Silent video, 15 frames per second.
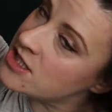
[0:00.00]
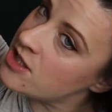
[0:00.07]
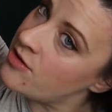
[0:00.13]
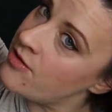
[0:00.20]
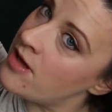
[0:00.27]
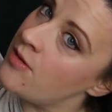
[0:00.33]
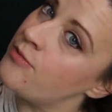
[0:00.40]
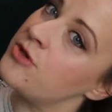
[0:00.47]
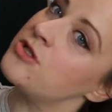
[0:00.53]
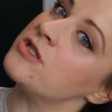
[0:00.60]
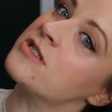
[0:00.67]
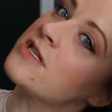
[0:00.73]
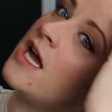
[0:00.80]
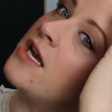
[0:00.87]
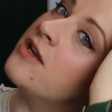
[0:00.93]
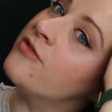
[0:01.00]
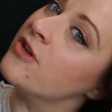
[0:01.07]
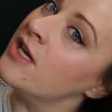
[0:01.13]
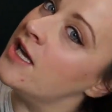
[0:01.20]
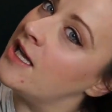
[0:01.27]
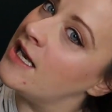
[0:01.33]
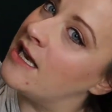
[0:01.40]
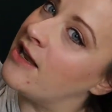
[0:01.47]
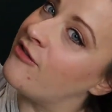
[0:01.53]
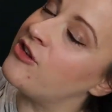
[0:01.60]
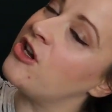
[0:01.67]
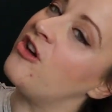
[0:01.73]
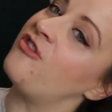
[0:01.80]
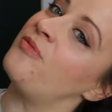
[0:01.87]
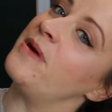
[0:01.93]
through it, but just kind of lift
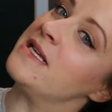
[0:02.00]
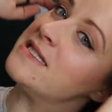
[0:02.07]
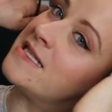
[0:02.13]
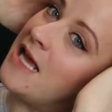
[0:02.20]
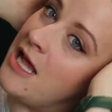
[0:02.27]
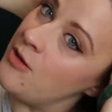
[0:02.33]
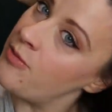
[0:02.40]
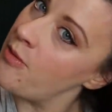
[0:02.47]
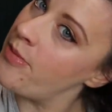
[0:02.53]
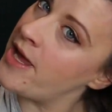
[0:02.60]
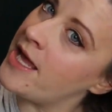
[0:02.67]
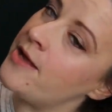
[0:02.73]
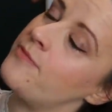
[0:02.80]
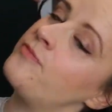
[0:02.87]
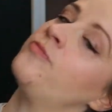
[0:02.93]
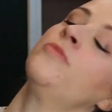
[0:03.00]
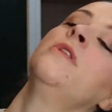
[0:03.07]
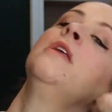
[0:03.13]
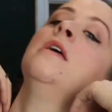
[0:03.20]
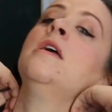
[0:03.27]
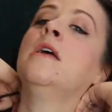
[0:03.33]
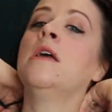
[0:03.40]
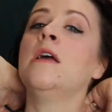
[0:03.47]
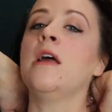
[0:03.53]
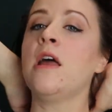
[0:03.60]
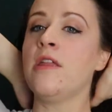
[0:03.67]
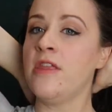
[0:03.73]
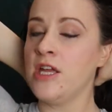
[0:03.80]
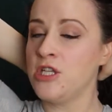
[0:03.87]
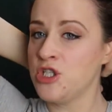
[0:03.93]
it off my scalp a bit
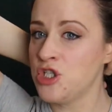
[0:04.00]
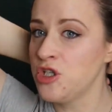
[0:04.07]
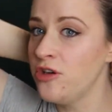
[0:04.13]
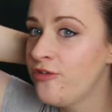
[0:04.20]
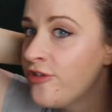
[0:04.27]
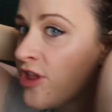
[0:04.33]
and then shove